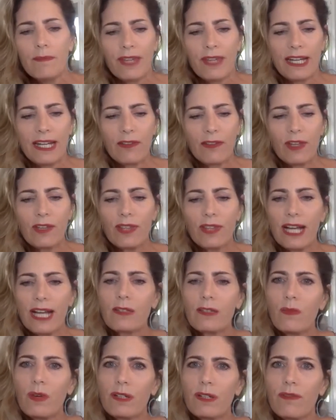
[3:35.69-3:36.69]
And I think
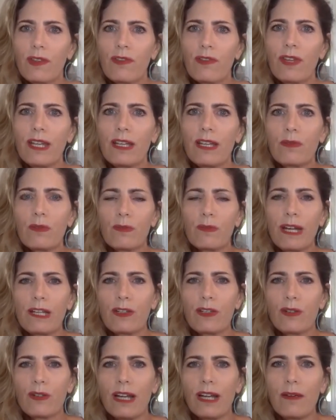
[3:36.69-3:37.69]
that's one of the things where
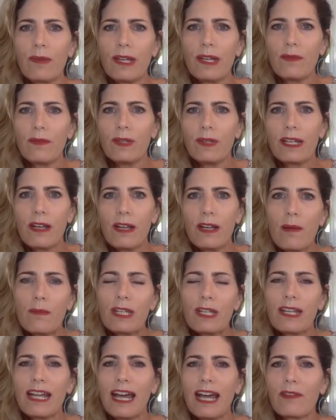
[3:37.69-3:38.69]
Rachael and I, we come
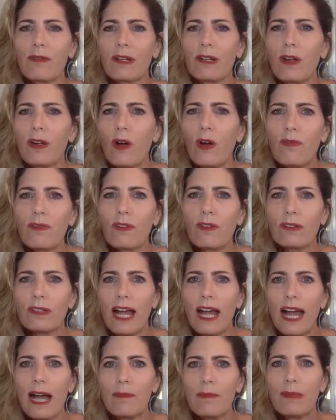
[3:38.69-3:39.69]
together and
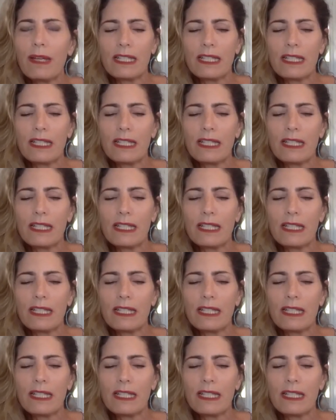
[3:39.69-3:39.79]
overlap,